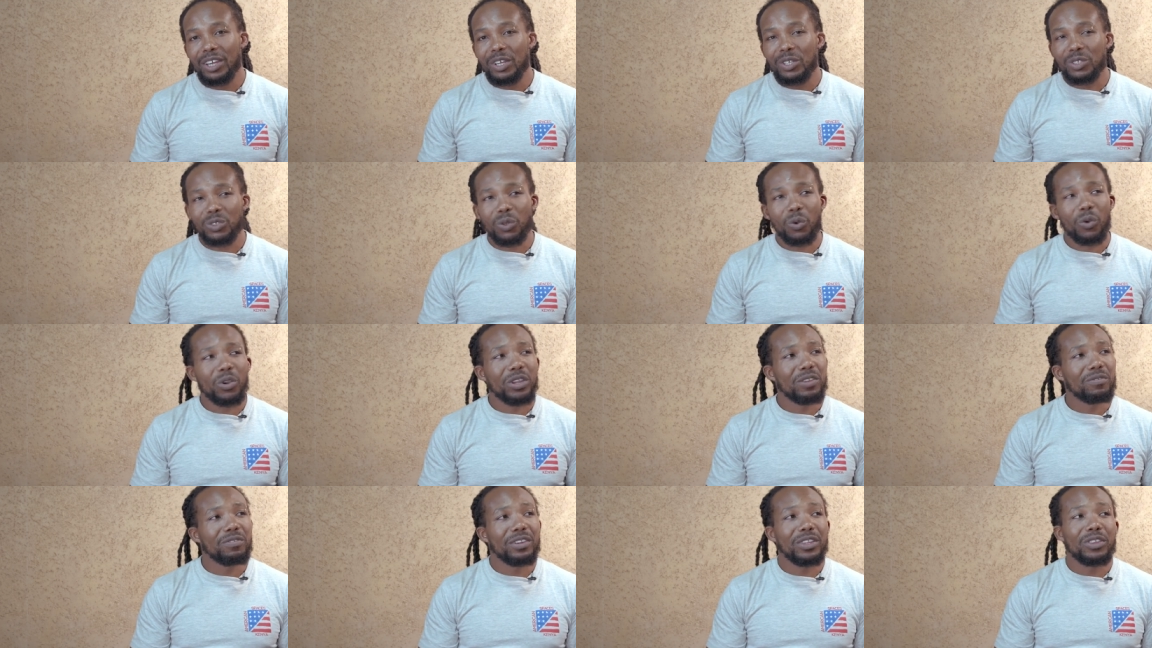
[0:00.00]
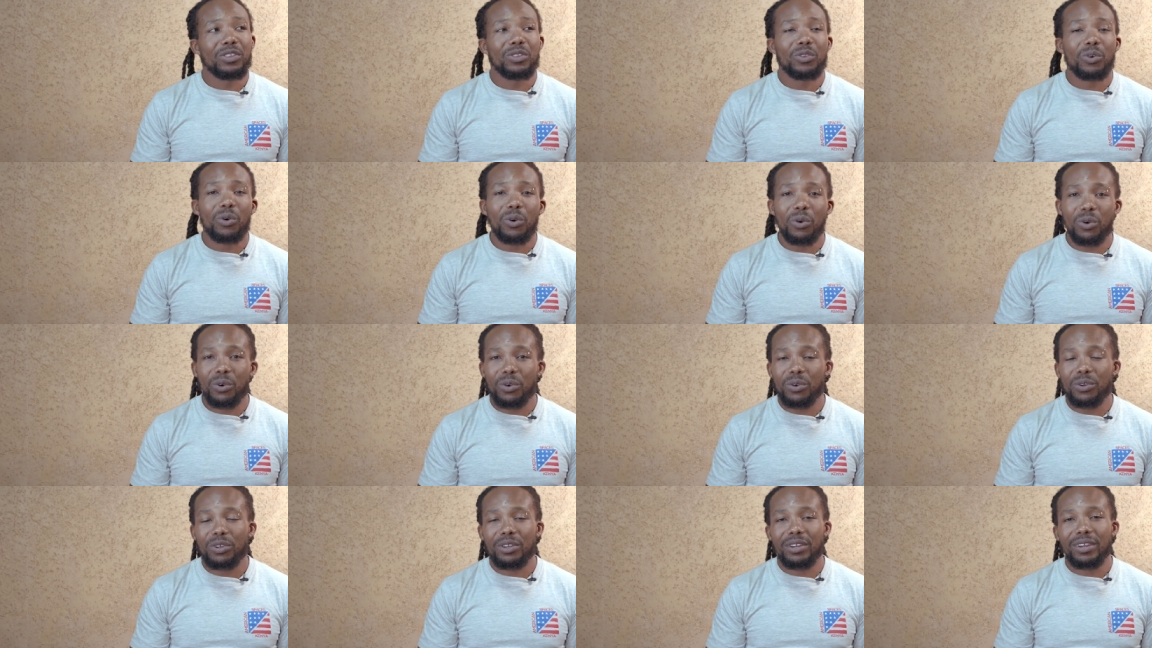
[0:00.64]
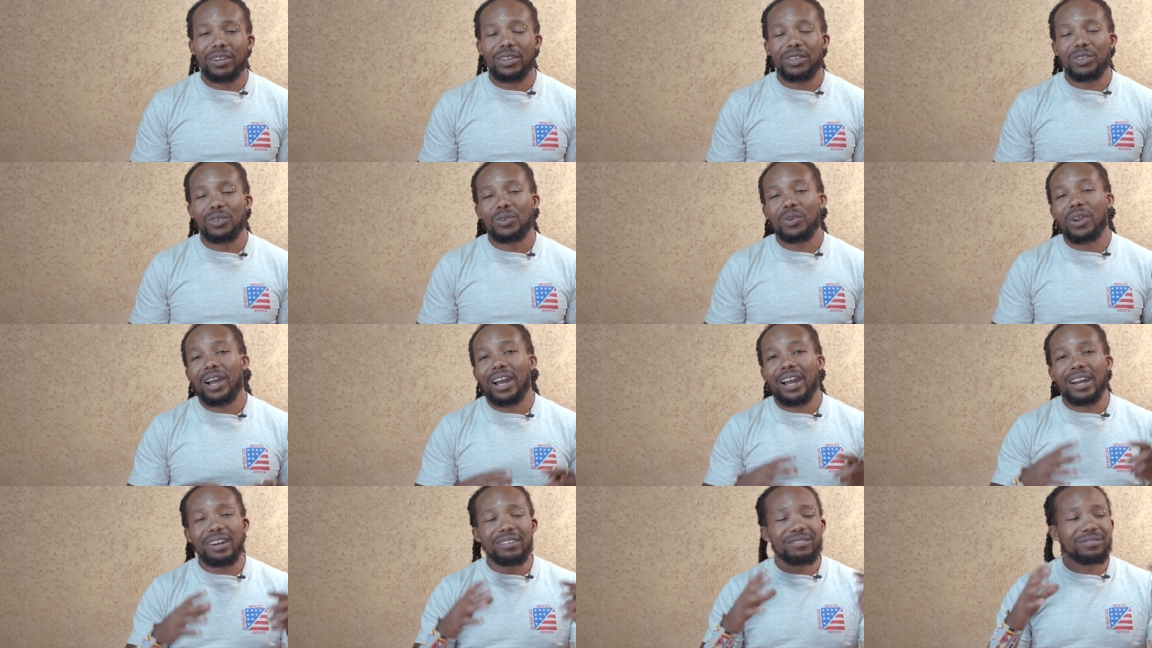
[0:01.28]
So even though you
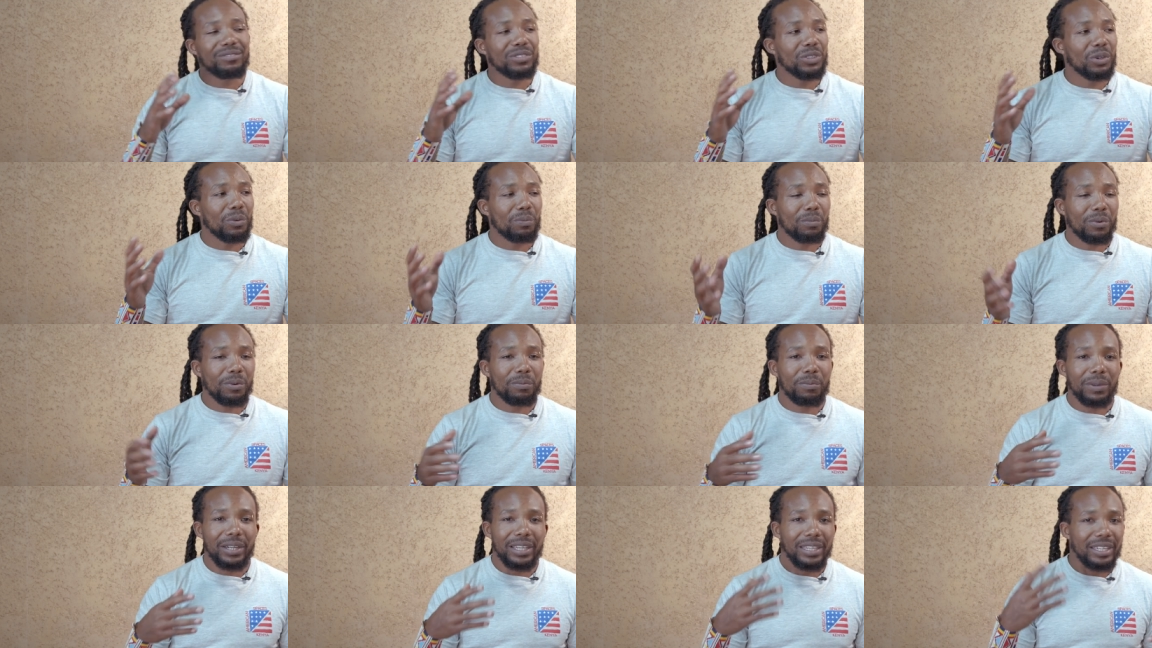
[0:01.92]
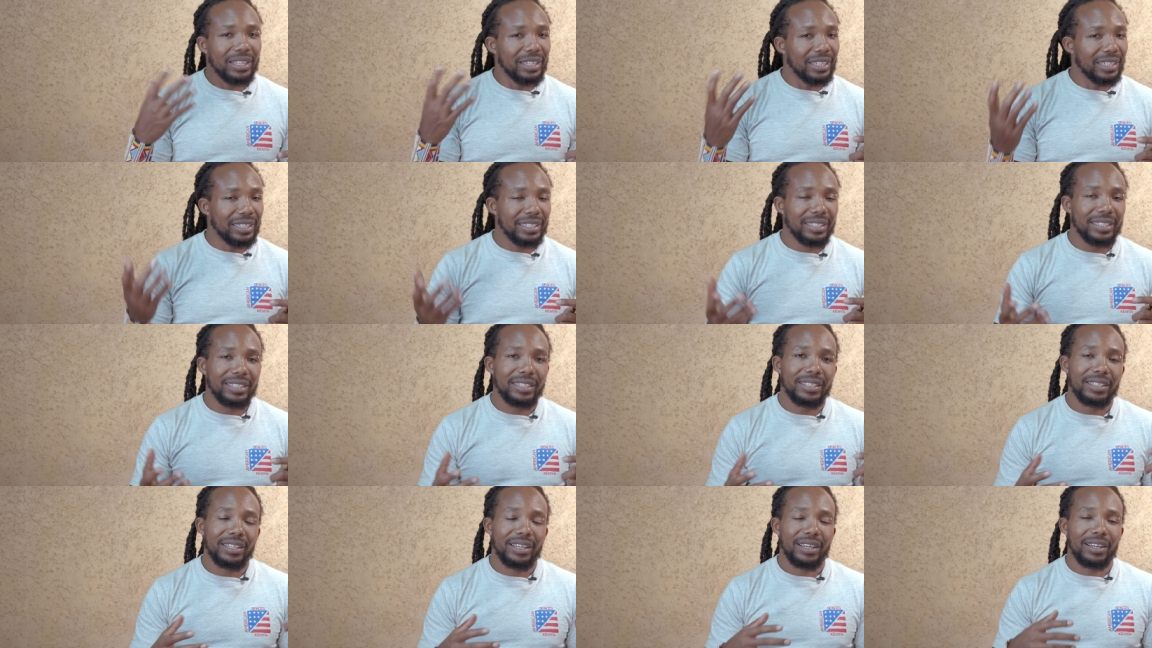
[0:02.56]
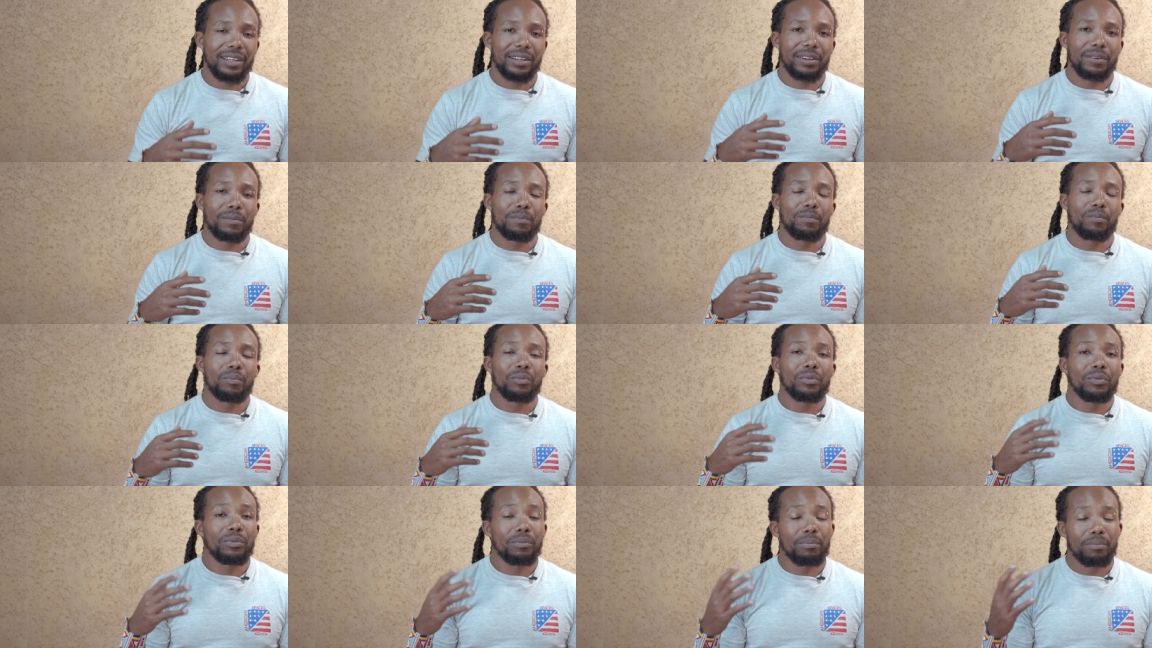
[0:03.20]
have your properly lit um,
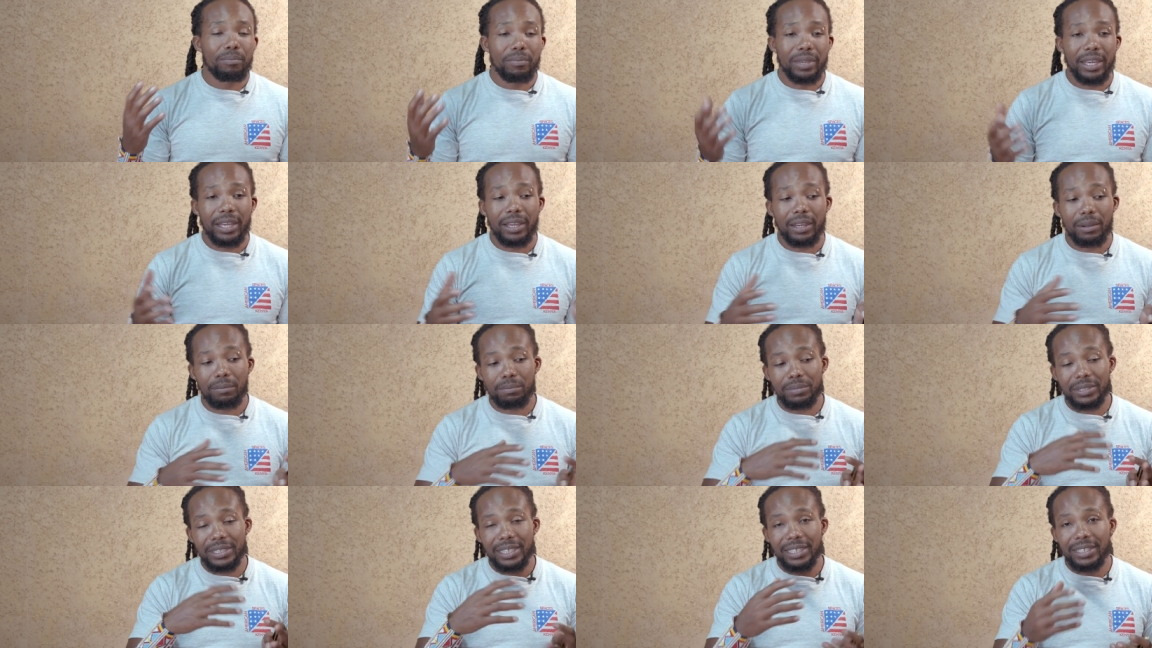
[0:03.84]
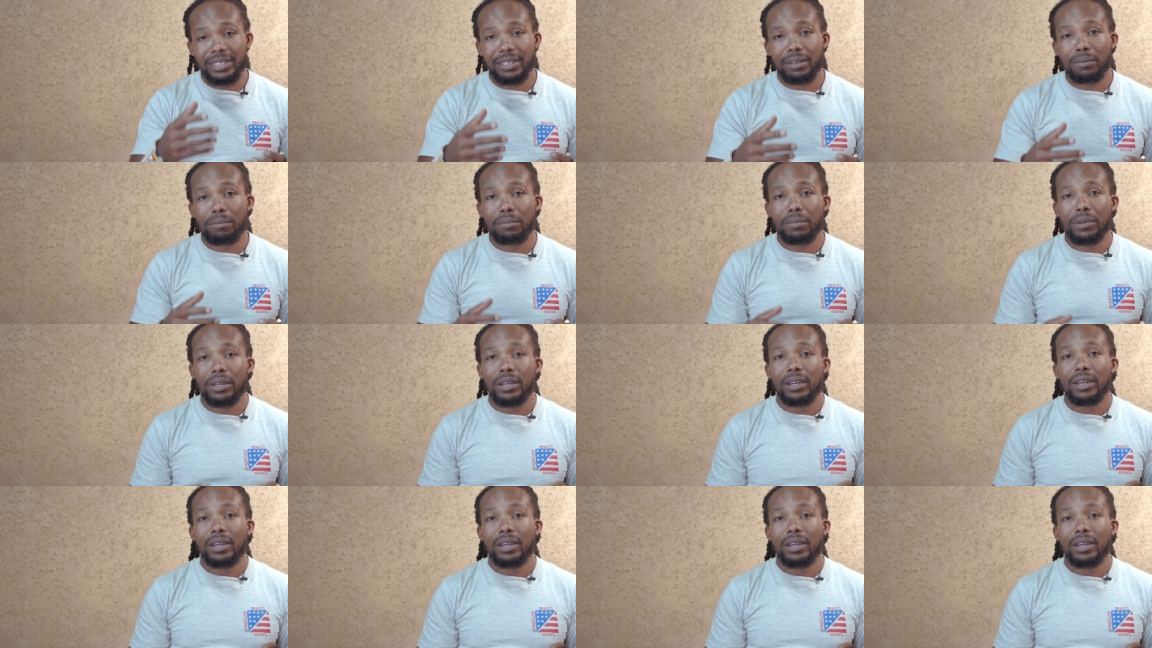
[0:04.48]
makeup setup,